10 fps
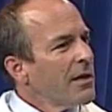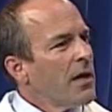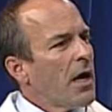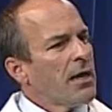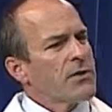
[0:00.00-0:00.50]

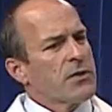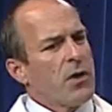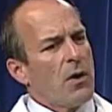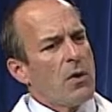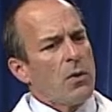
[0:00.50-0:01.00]
Uh,
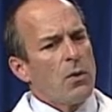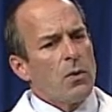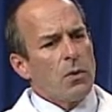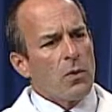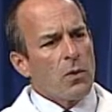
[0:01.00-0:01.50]
so
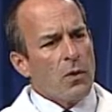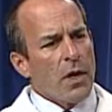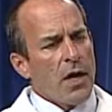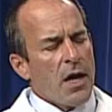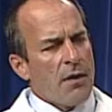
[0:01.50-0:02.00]

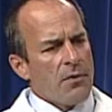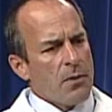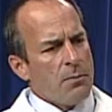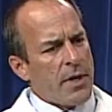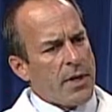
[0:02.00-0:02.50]

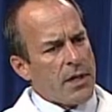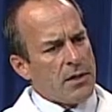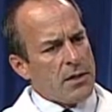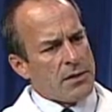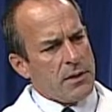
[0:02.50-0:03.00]
everybody
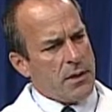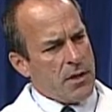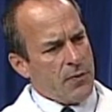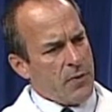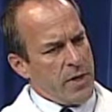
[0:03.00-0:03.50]
doesn't get
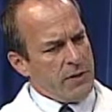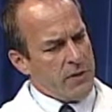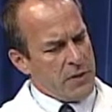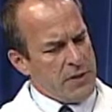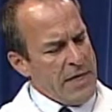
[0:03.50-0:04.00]
arthritis
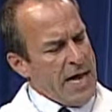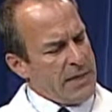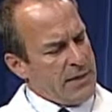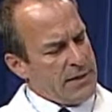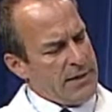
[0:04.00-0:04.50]
for
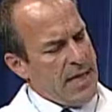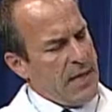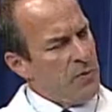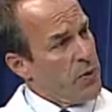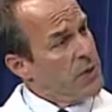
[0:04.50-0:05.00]
exactly the
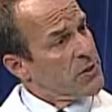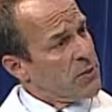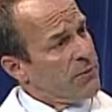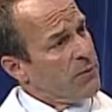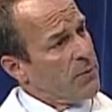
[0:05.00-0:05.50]
same reason
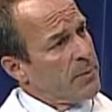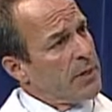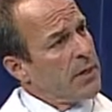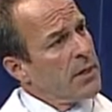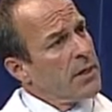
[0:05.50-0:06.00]
or
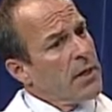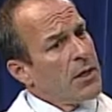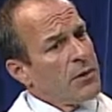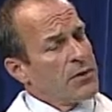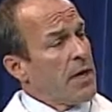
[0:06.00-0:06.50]
formula.
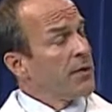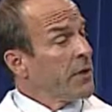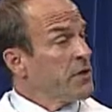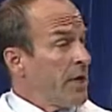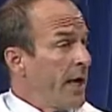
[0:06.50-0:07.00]
There's
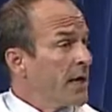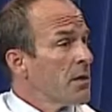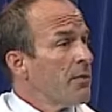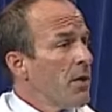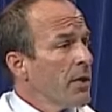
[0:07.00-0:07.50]
definitely a genetic
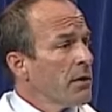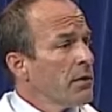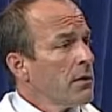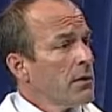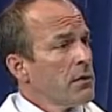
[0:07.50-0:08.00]
component.
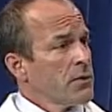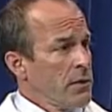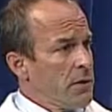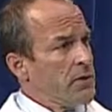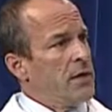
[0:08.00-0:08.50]
So
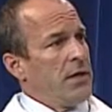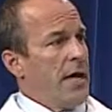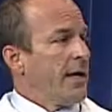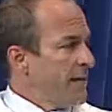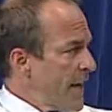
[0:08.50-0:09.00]
you'll see,
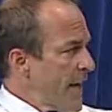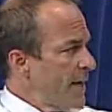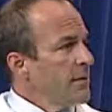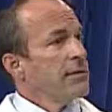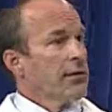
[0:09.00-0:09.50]
yeah,
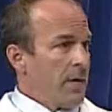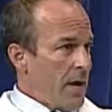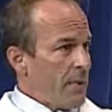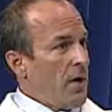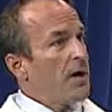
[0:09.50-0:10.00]
dad,
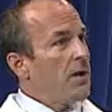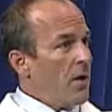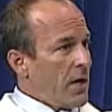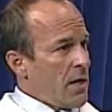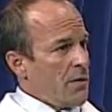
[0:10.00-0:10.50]
grandpa
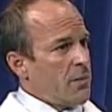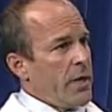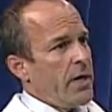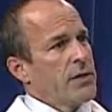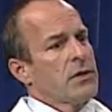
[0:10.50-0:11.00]
all had
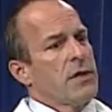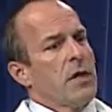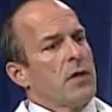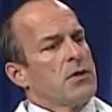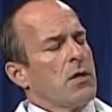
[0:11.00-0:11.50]
arthritis.
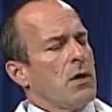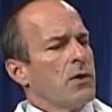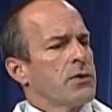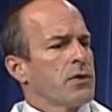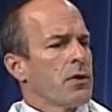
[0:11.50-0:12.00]

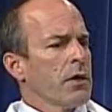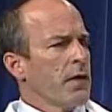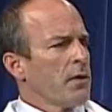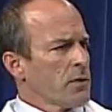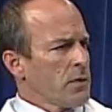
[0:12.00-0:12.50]
So certainly
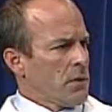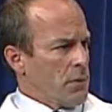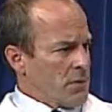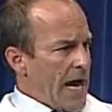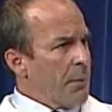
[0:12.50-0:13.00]
there's,
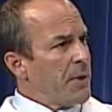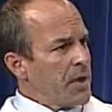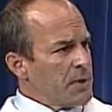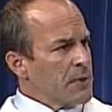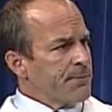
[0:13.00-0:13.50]
there's that
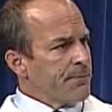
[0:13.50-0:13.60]
piece.